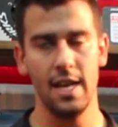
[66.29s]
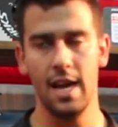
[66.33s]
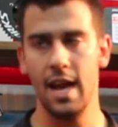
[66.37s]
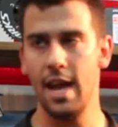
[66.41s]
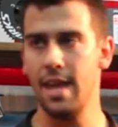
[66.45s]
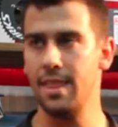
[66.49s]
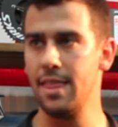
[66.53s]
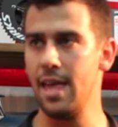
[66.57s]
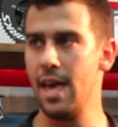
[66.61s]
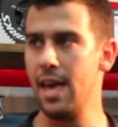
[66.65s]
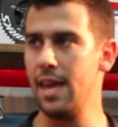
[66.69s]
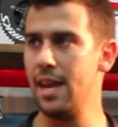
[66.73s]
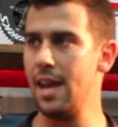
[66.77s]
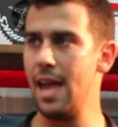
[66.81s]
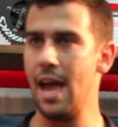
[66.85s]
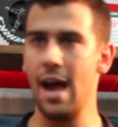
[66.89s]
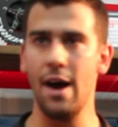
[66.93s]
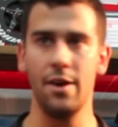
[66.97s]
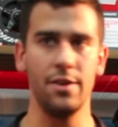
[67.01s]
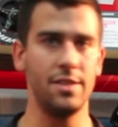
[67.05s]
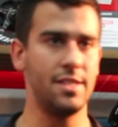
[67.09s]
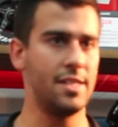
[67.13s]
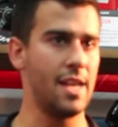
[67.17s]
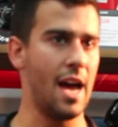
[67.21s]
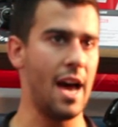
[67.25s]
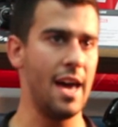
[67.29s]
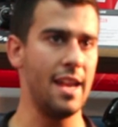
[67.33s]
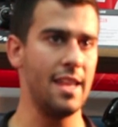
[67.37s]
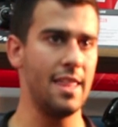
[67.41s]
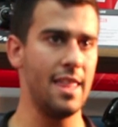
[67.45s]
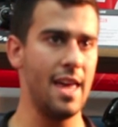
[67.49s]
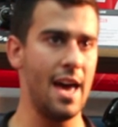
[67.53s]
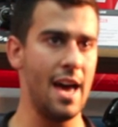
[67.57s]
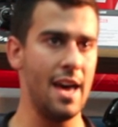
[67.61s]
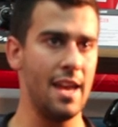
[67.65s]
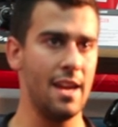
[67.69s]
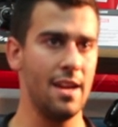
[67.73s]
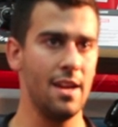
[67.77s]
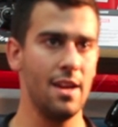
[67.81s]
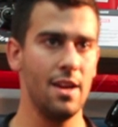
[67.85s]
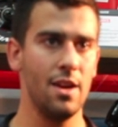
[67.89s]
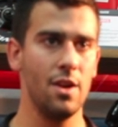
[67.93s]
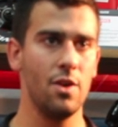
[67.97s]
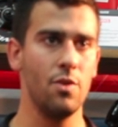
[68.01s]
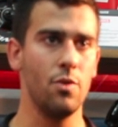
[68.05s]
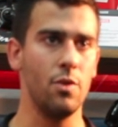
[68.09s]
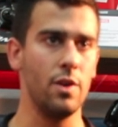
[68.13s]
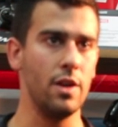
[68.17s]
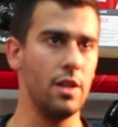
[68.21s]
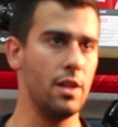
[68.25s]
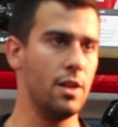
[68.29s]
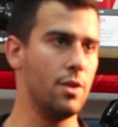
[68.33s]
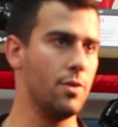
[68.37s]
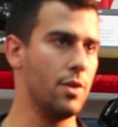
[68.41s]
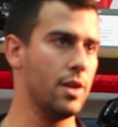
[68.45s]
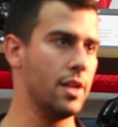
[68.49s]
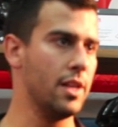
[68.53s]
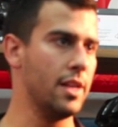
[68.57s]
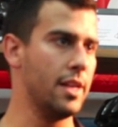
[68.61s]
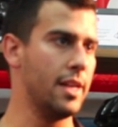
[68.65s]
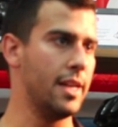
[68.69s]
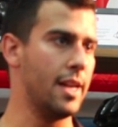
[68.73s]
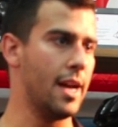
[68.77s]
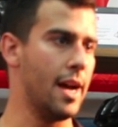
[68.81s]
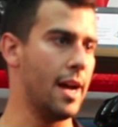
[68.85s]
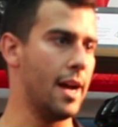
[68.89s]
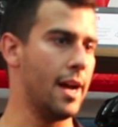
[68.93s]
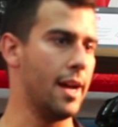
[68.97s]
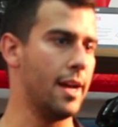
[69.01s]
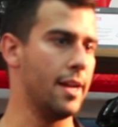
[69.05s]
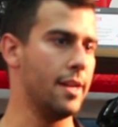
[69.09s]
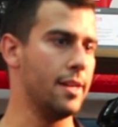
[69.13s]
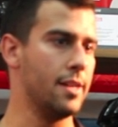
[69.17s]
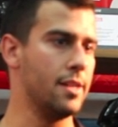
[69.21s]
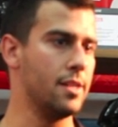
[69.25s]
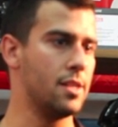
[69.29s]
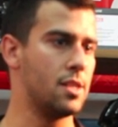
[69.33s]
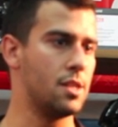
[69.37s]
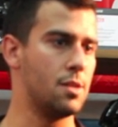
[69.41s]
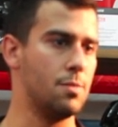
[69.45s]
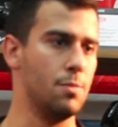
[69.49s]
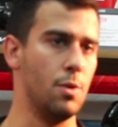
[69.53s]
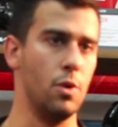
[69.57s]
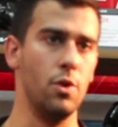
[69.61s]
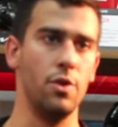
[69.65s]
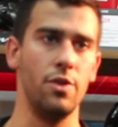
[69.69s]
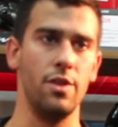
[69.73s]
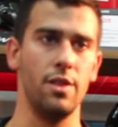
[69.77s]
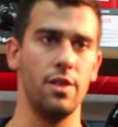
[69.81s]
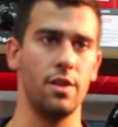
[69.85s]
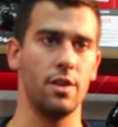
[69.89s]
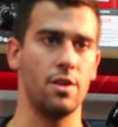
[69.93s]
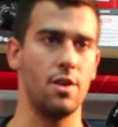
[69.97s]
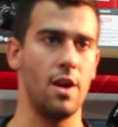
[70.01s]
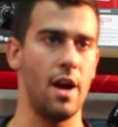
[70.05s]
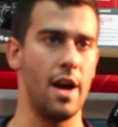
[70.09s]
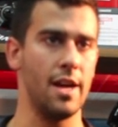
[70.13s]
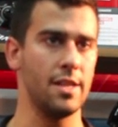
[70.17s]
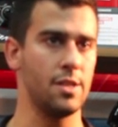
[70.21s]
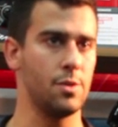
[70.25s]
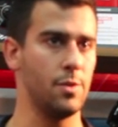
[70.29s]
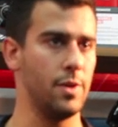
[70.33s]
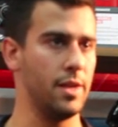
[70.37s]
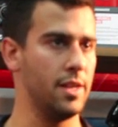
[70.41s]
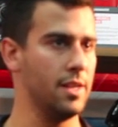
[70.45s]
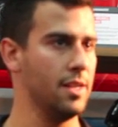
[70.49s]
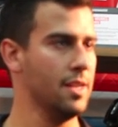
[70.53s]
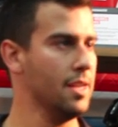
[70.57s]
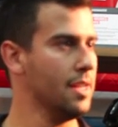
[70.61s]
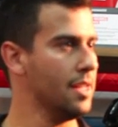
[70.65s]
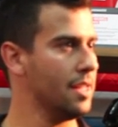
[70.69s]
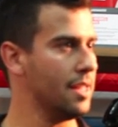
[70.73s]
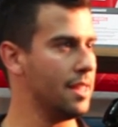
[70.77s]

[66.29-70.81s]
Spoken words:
And then outside of that, really smooth in the crosswind.